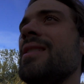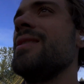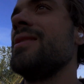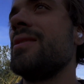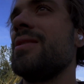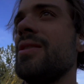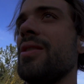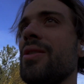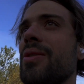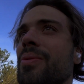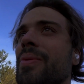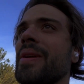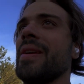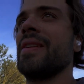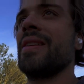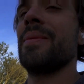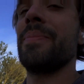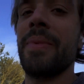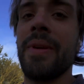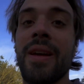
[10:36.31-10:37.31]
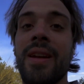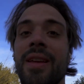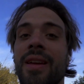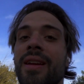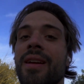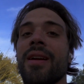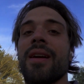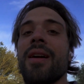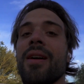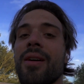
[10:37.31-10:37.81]
So we ended up
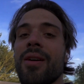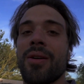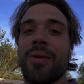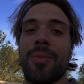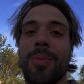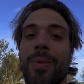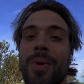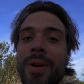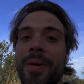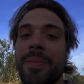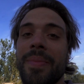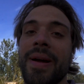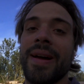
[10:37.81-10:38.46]
getting our one